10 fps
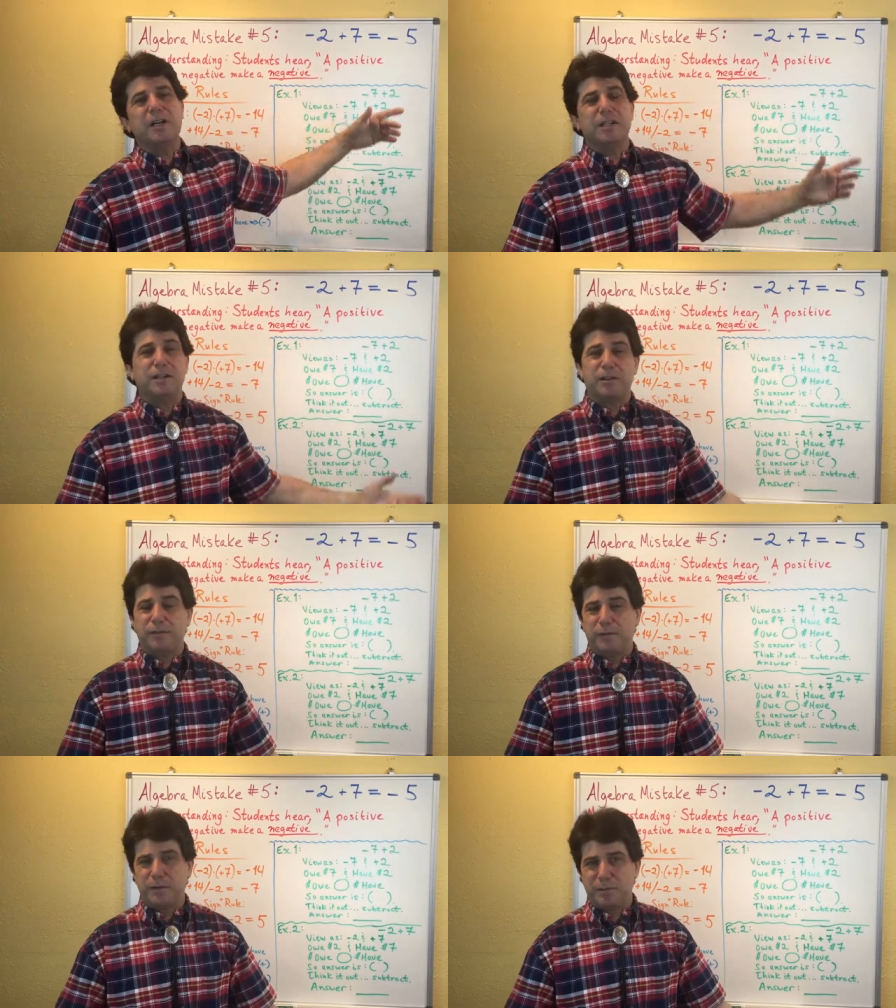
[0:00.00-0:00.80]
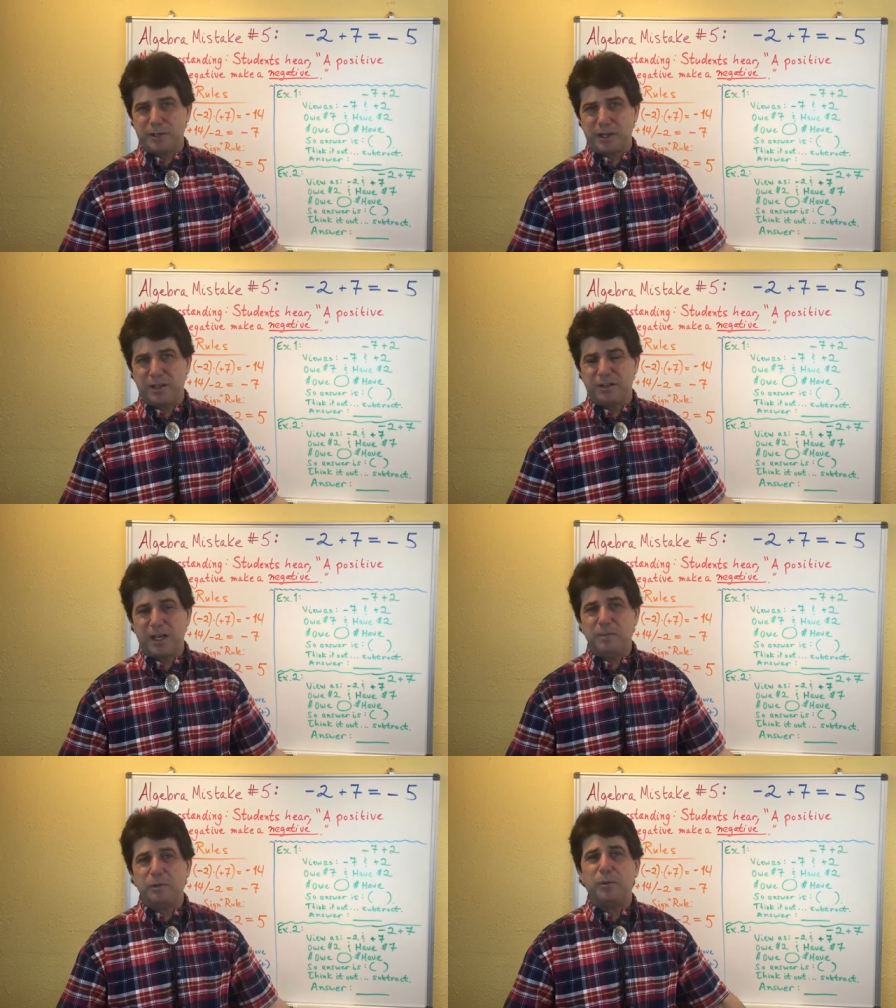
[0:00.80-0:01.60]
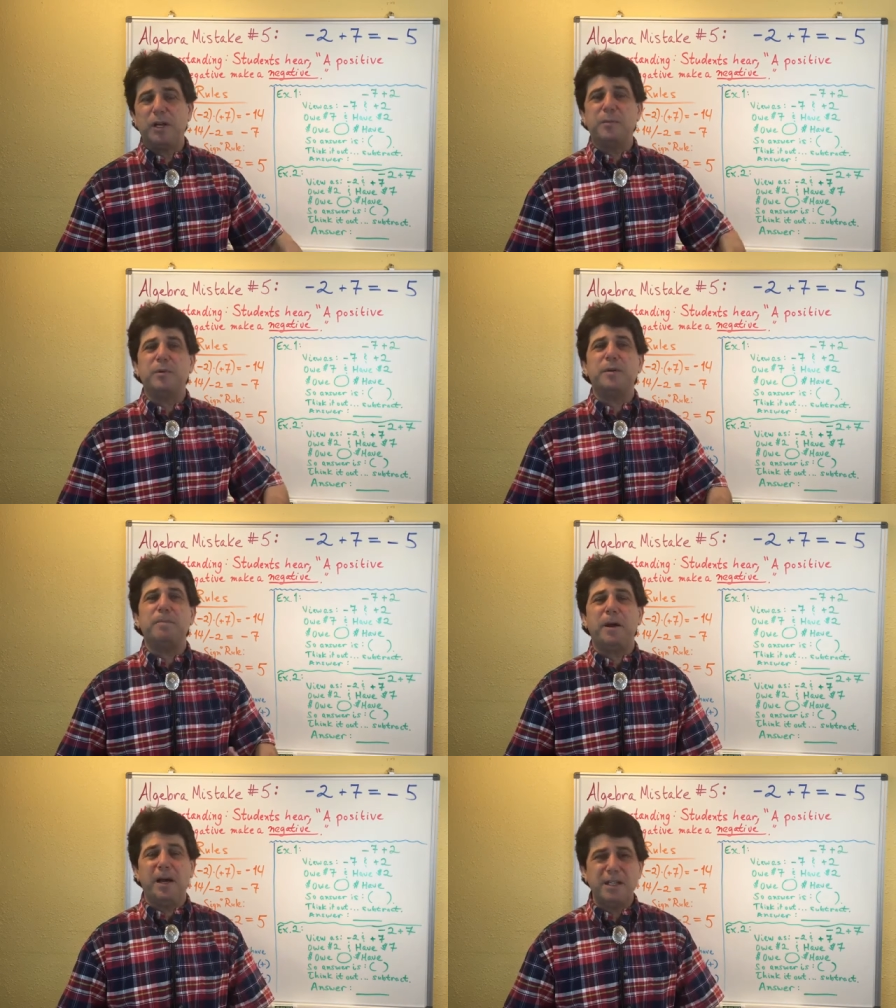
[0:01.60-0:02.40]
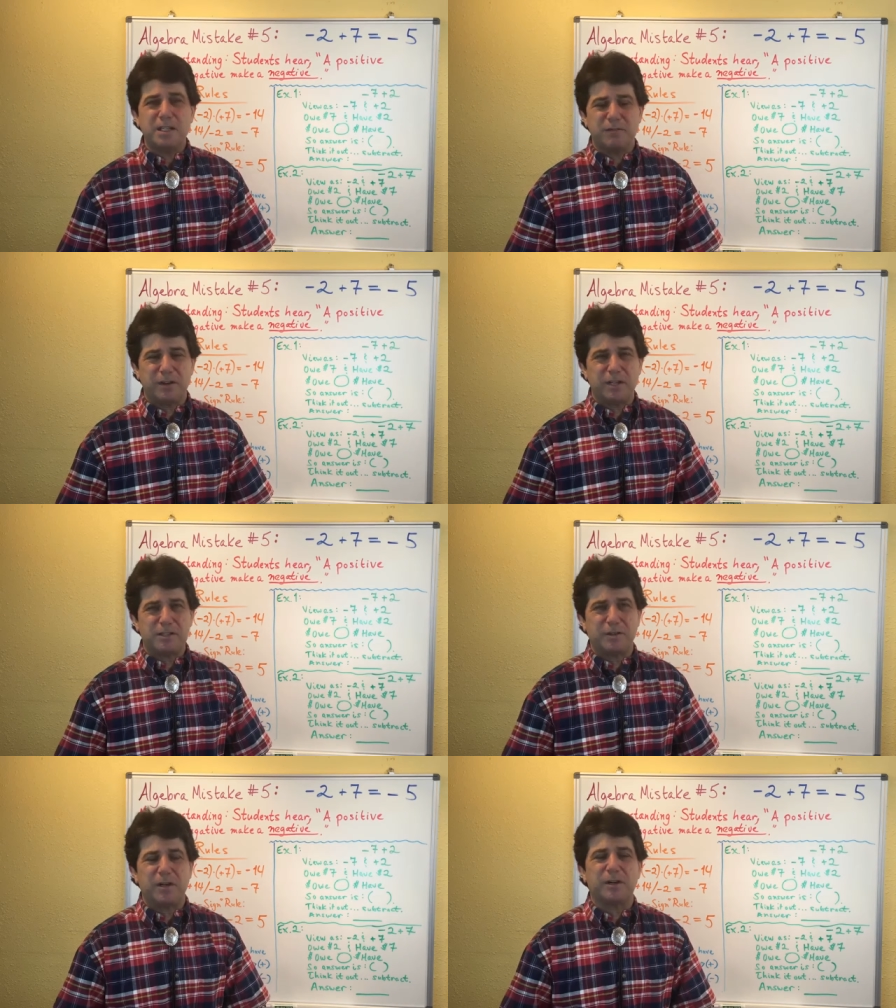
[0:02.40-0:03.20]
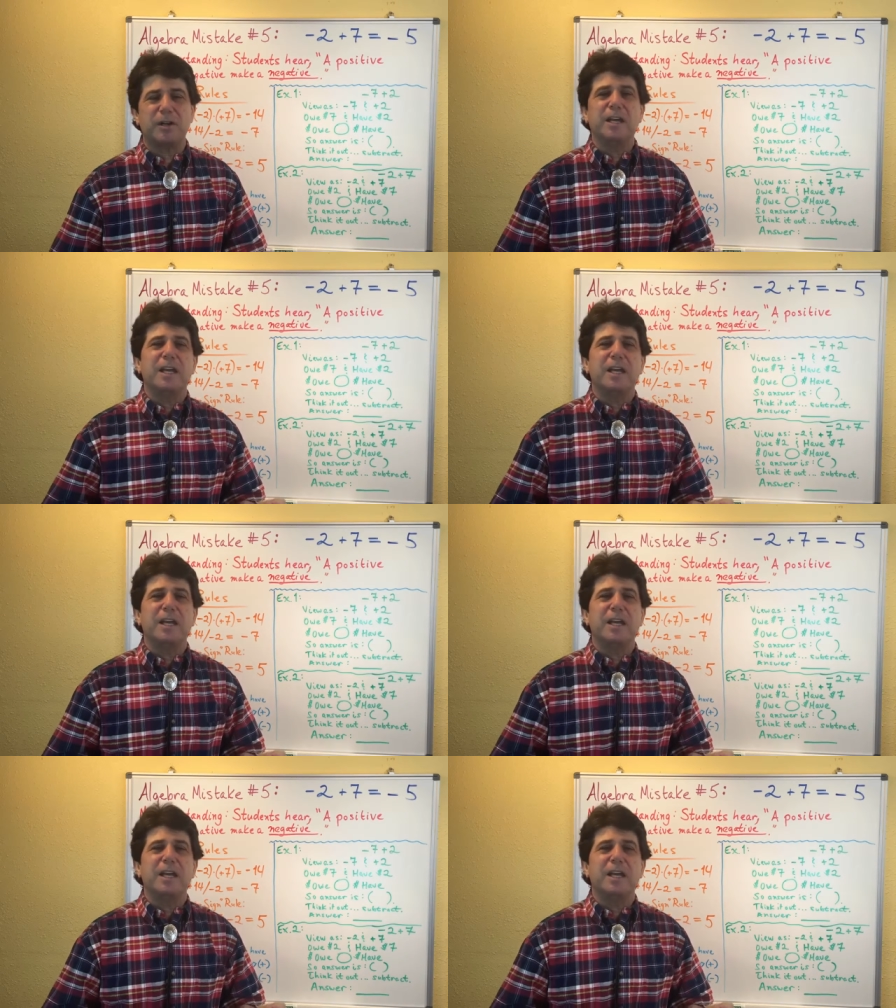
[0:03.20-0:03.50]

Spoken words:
The other 50% of the time, you wind up with a positive answer here.